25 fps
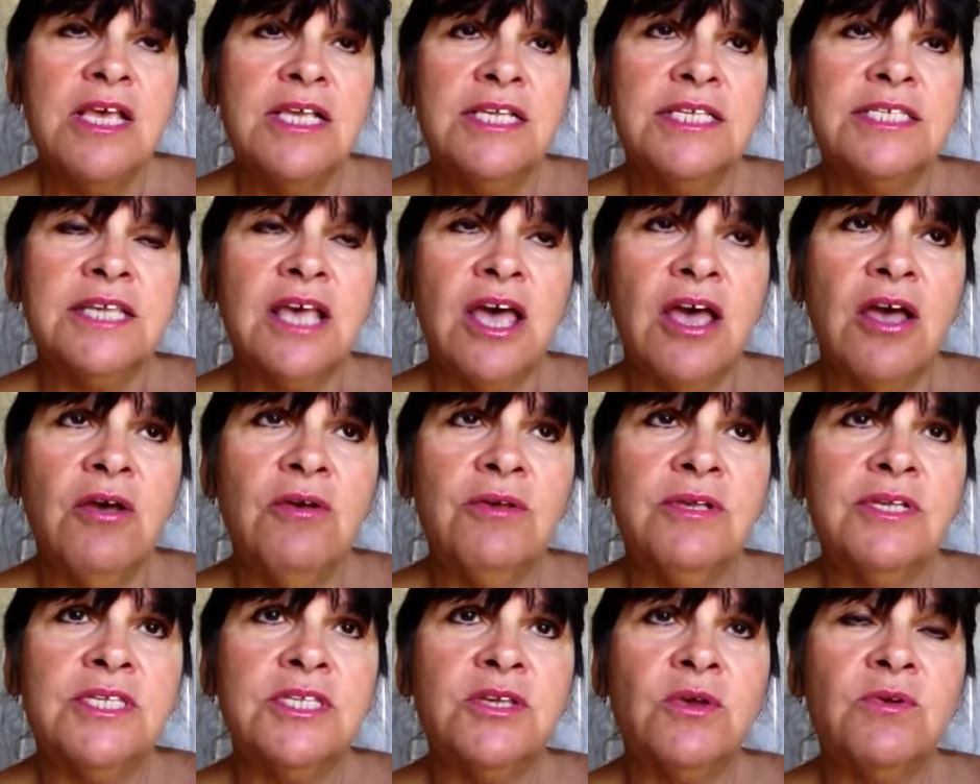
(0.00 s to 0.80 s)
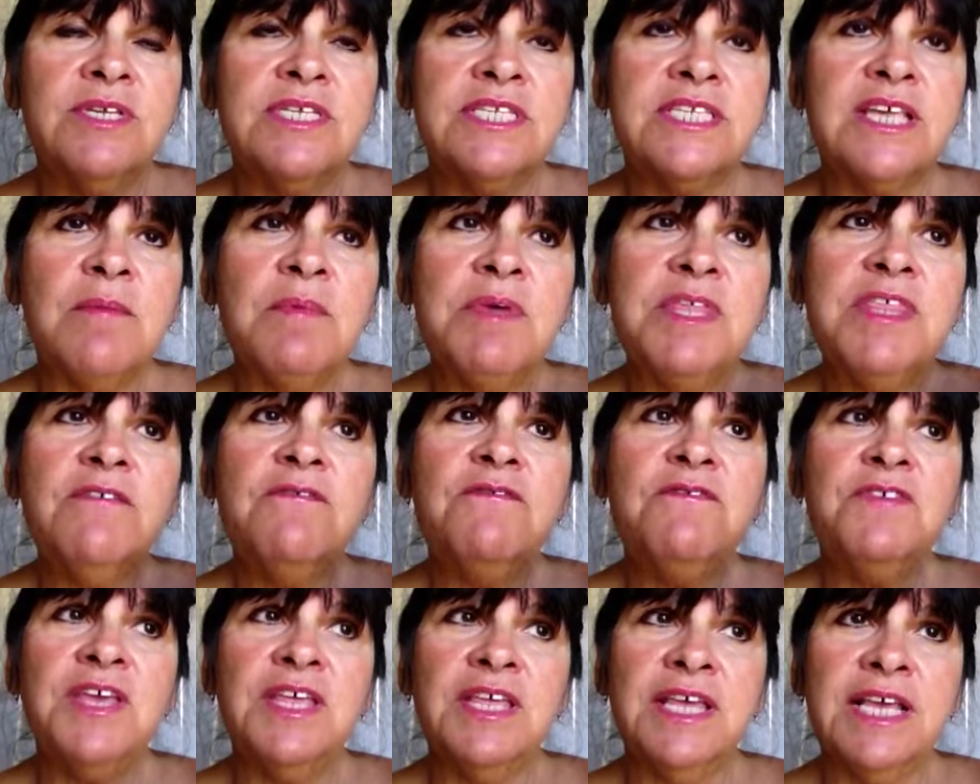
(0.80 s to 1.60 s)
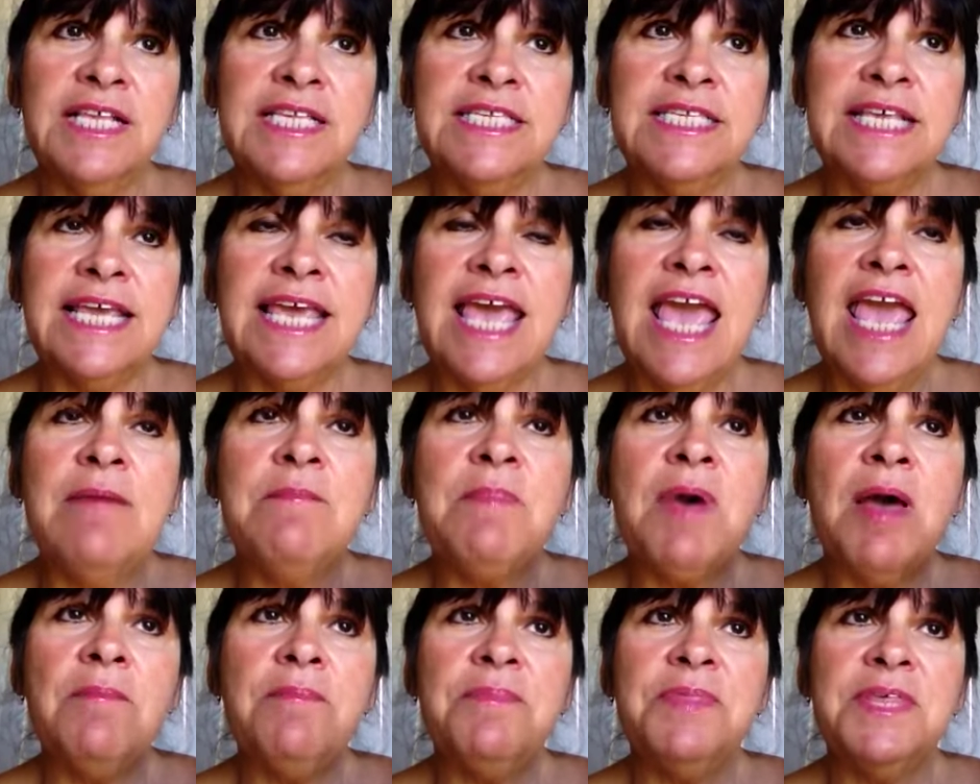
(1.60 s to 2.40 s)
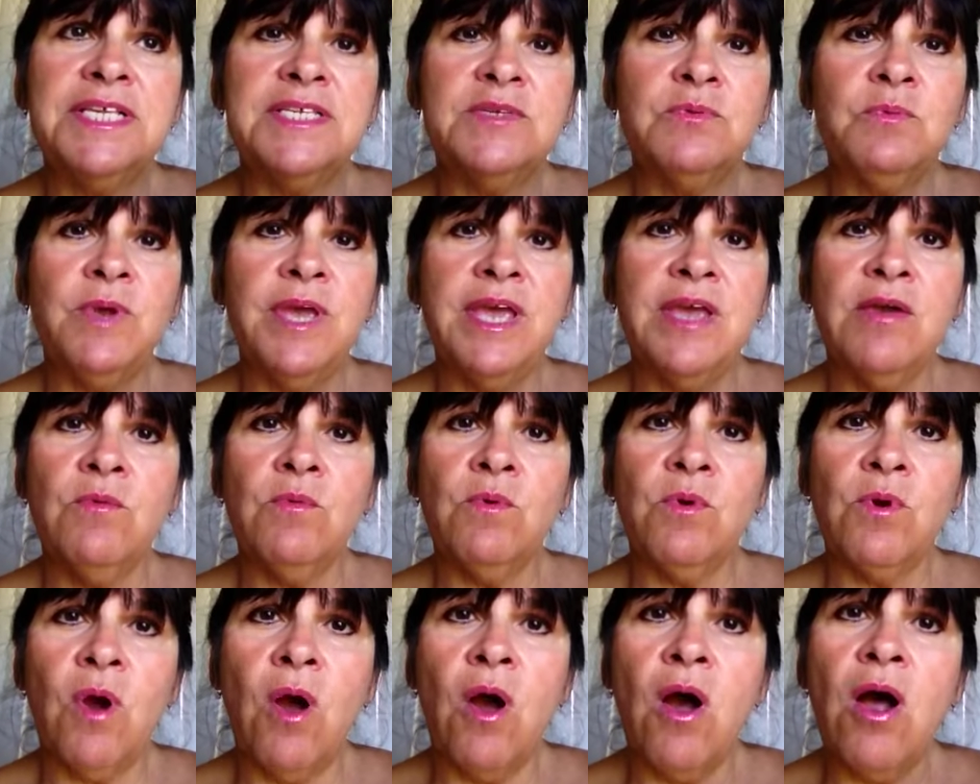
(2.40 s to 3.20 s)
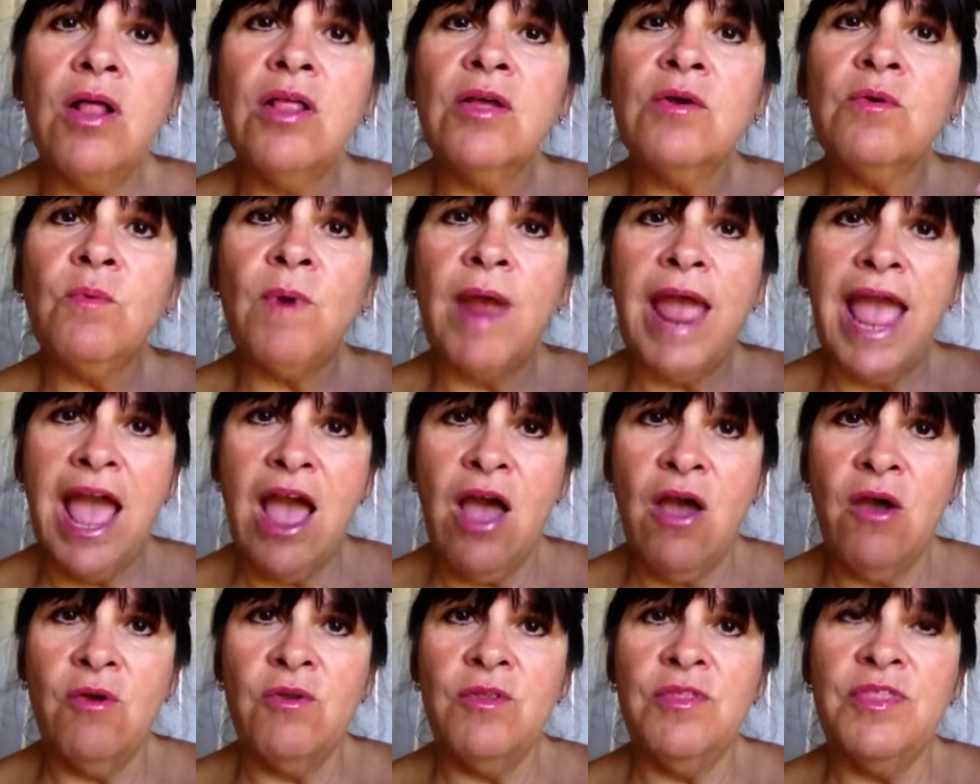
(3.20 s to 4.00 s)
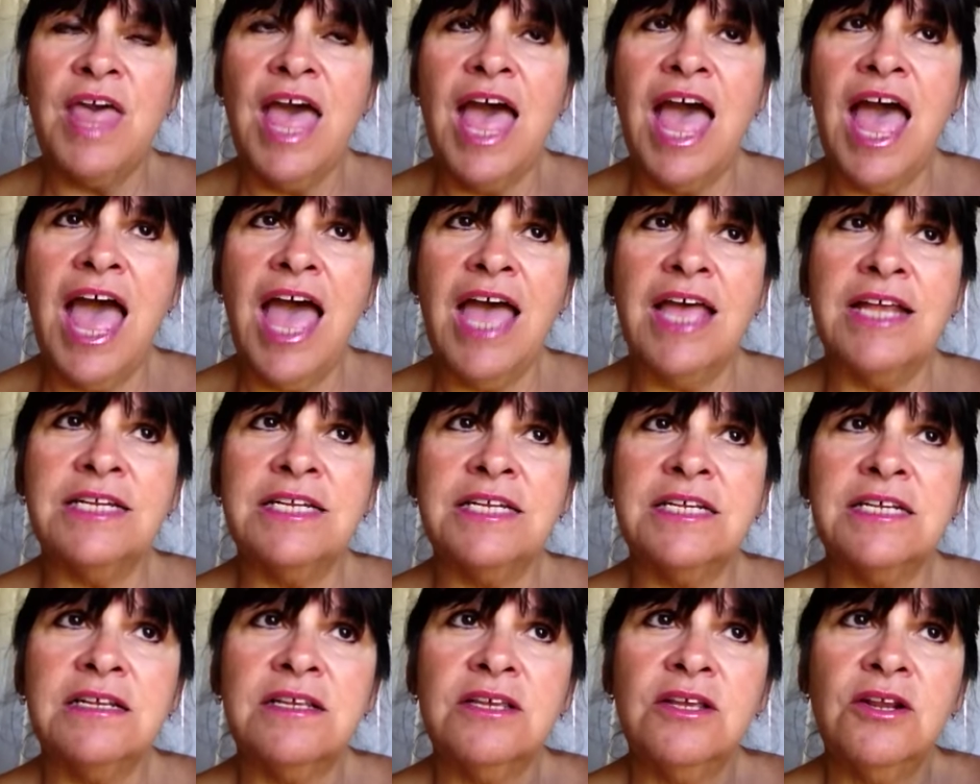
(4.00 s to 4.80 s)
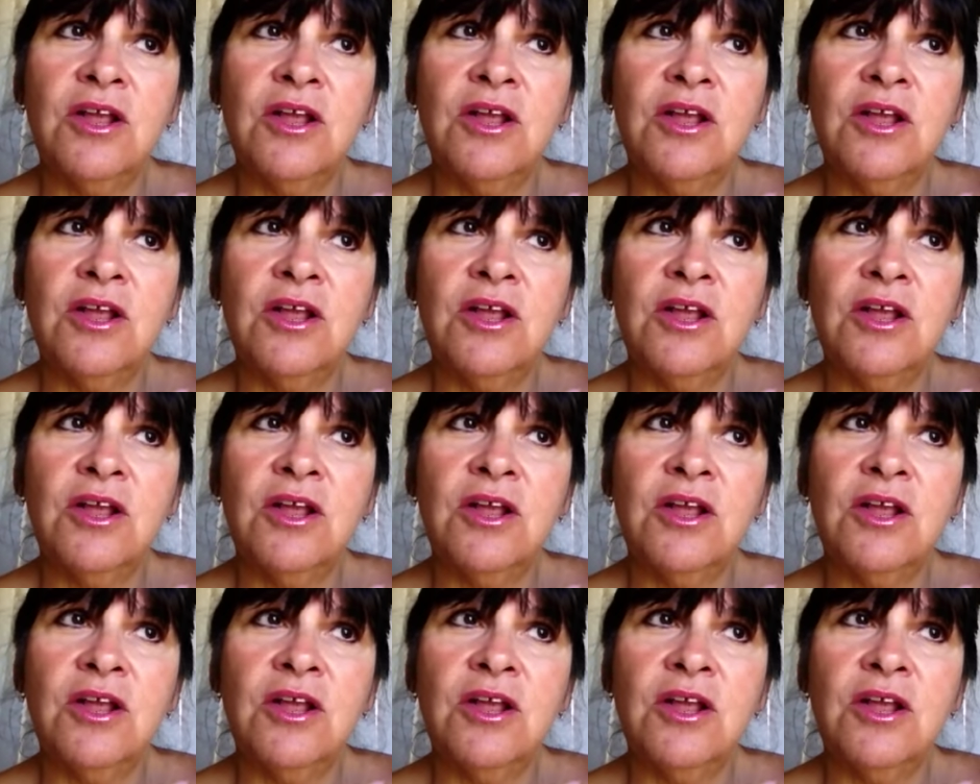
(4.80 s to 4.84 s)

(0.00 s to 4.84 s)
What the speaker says: So some of the feelings that came up this week were all around that,